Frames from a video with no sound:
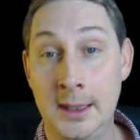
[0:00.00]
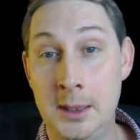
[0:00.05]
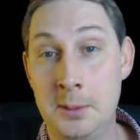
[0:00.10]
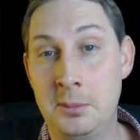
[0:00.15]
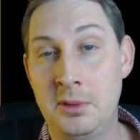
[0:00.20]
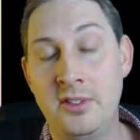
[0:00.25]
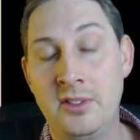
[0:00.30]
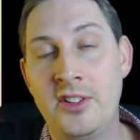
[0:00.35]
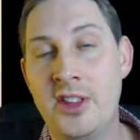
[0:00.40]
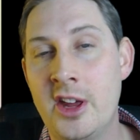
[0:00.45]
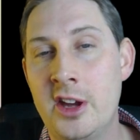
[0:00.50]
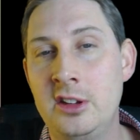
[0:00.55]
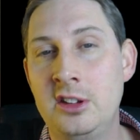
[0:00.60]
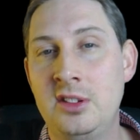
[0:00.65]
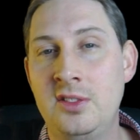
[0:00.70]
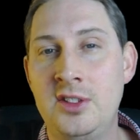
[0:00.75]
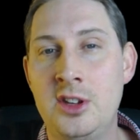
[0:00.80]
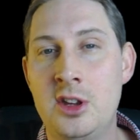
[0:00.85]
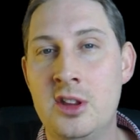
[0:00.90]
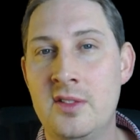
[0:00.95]
But for those
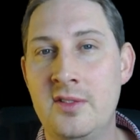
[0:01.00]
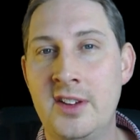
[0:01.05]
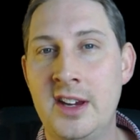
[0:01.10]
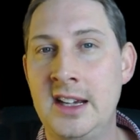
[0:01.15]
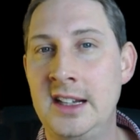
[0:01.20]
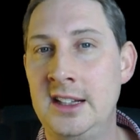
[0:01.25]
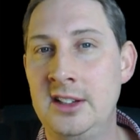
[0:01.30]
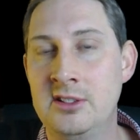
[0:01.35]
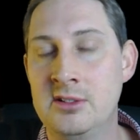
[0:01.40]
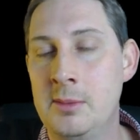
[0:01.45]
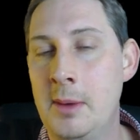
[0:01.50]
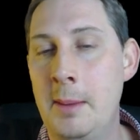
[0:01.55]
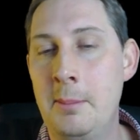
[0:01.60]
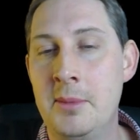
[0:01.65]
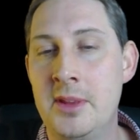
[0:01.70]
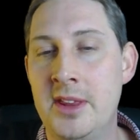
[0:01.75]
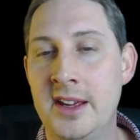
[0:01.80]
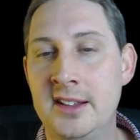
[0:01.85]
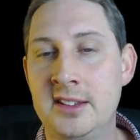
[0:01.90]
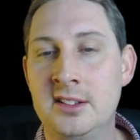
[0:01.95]
of you that vaguely remember
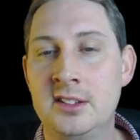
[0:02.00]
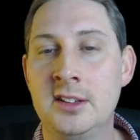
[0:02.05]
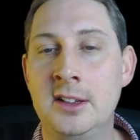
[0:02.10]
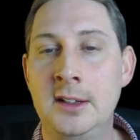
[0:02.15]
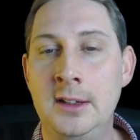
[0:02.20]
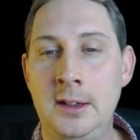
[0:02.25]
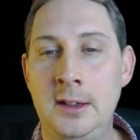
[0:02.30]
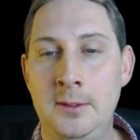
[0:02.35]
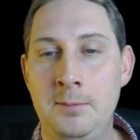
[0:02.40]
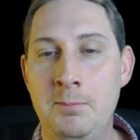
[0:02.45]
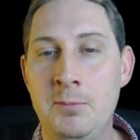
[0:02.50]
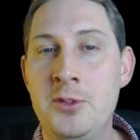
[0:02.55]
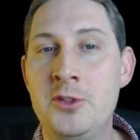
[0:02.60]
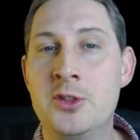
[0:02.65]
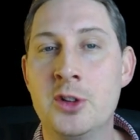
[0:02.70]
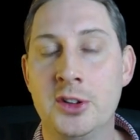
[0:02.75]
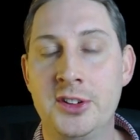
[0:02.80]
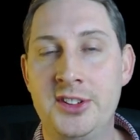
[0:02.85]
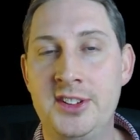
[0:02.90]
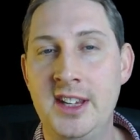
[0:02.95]
this, you've
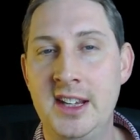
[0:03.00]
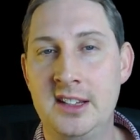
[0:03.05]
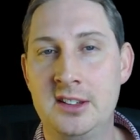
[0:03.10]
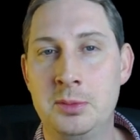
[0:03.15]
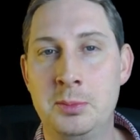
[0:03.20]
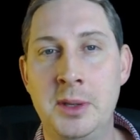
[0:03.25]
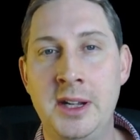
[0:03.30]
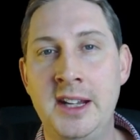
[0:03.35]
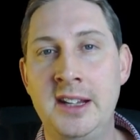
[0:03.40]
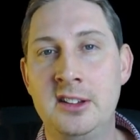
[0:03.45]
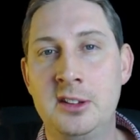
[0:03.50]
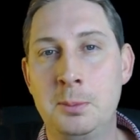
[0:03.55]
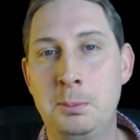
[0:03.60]
got 6 minutes.